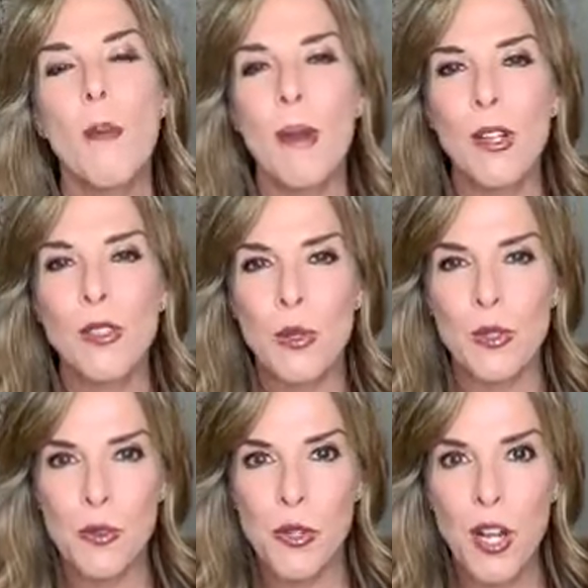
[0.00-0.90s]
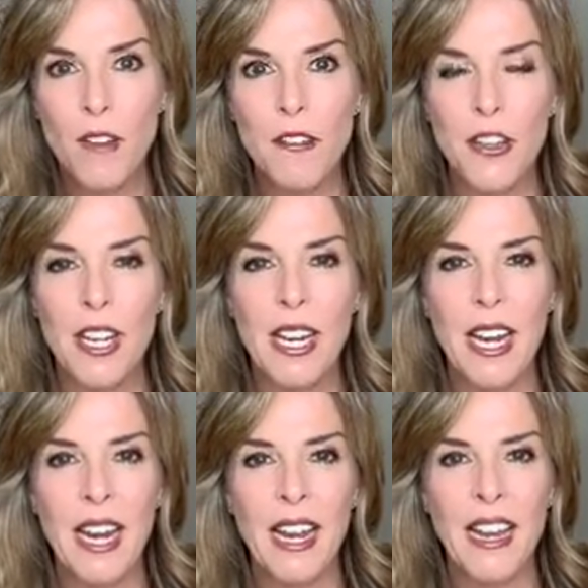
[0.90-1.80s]
Milestones in Recovery,
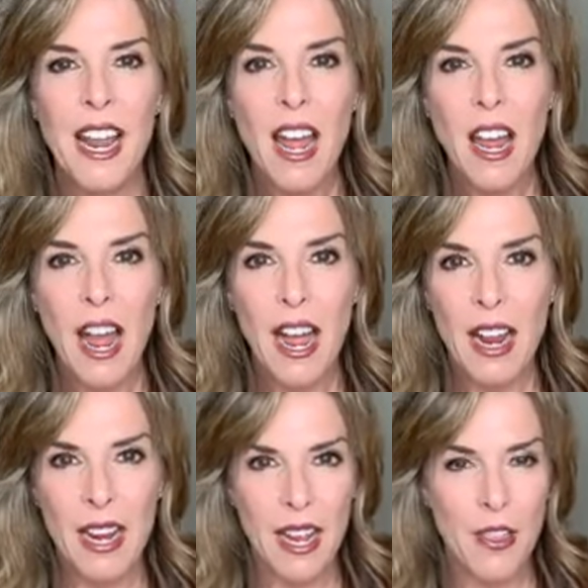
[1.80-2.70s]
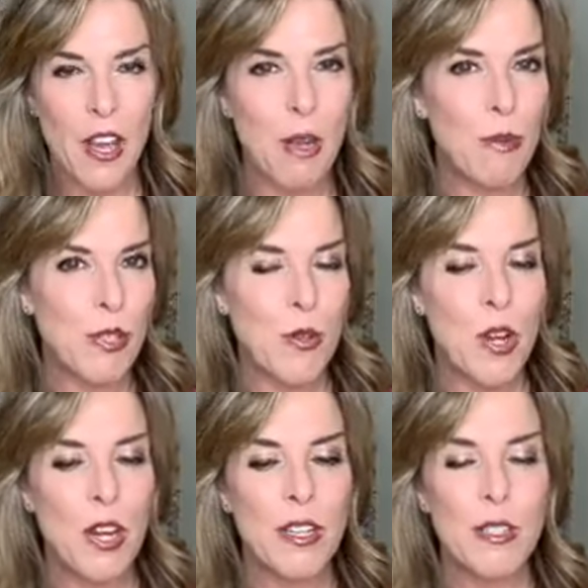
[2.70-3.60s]
and I had the
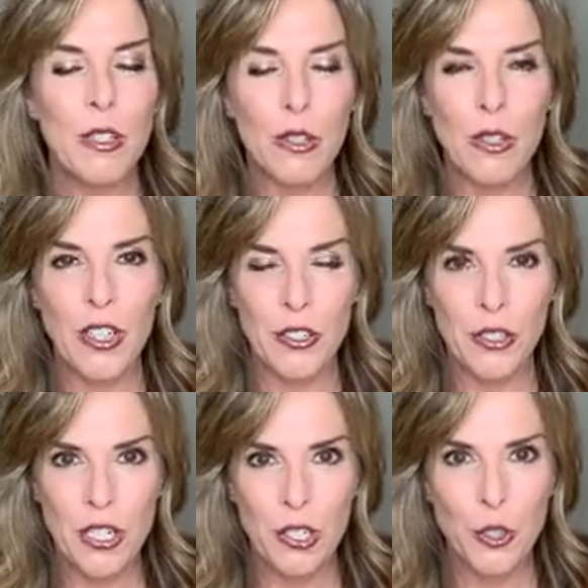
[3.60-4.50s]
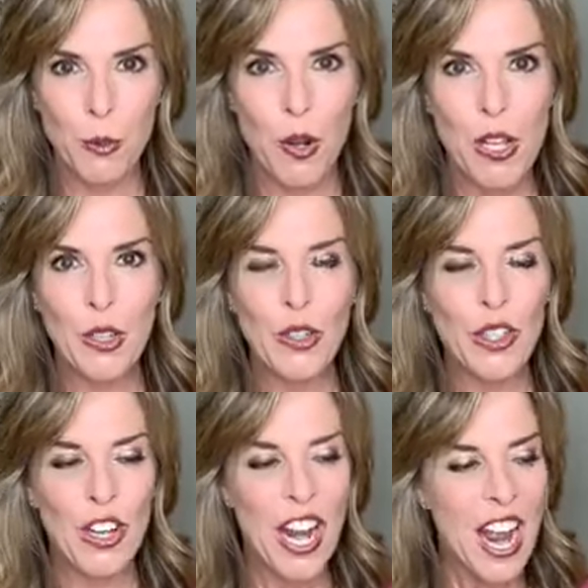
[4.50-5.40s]
opportunity to learn under Dr. Marty
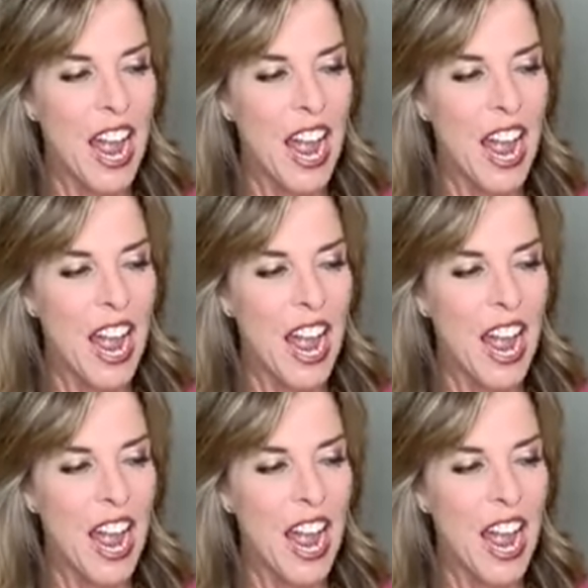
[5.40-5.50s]
Lerner.